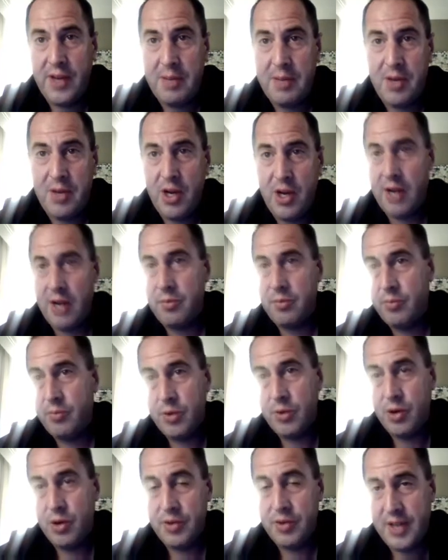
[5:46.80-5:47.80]
mignon
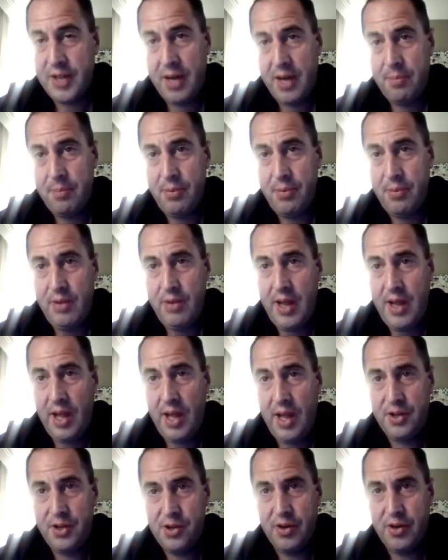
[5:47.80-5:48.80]
goes up
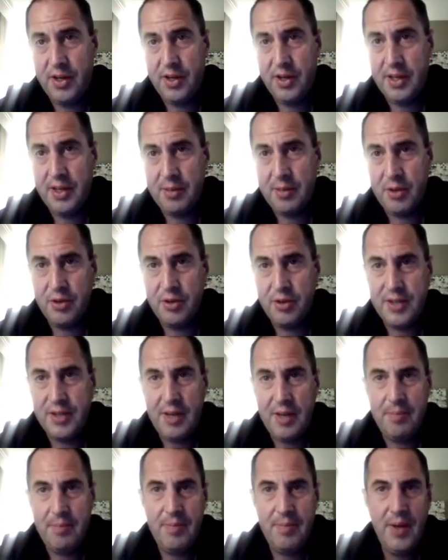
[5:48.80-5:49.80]
as your income goes
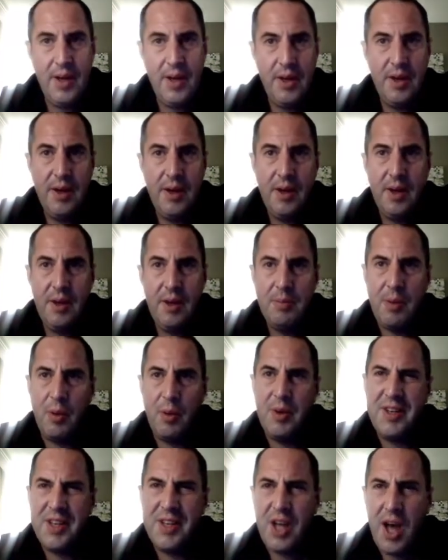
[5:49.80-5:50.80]
up. But
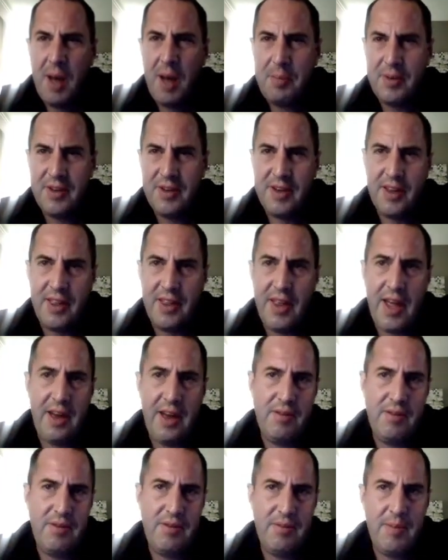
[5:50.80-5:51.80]
what's the opposite of that?
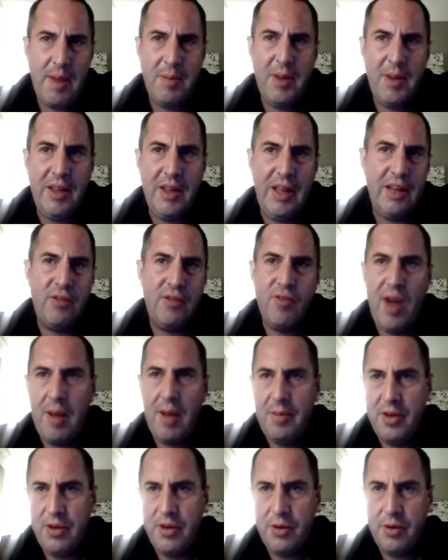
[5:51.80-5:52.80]
Maybe like
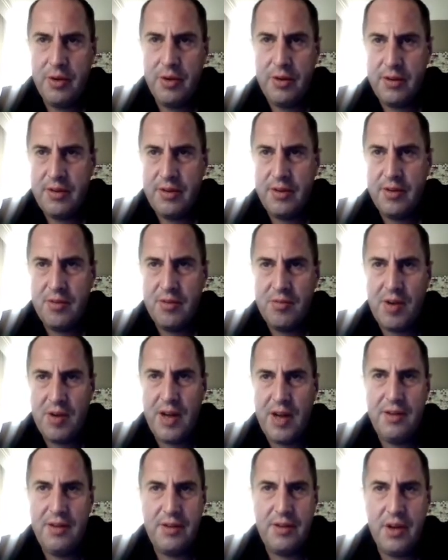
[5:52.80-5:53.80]
ramen noodles,
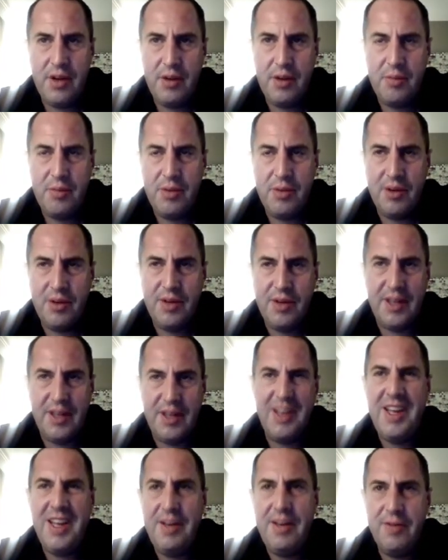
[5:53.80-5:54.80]
right? So there's like
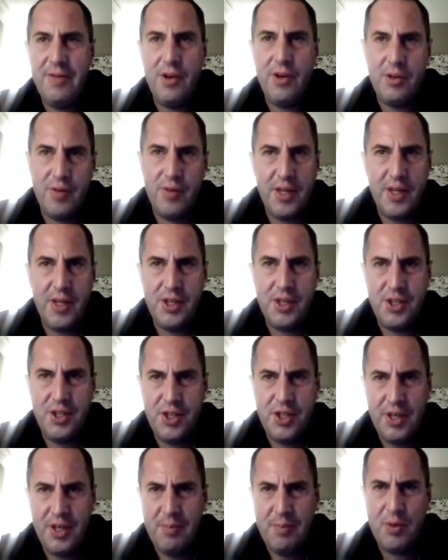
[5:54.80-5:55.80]
an inverse
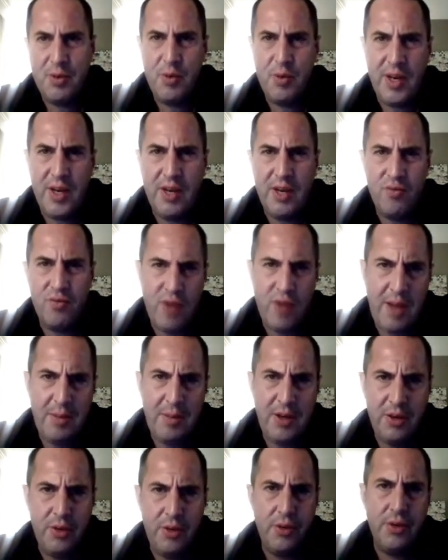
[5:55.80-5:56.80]
relationship between
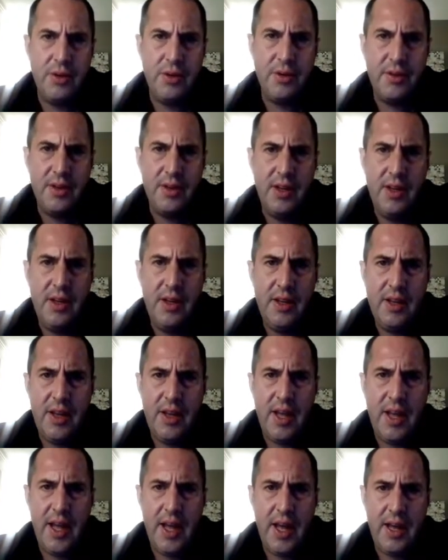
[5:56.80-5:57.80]
ramen noodles
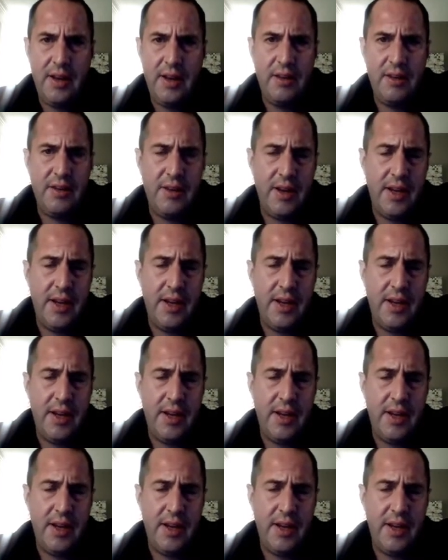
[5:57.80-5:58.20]
and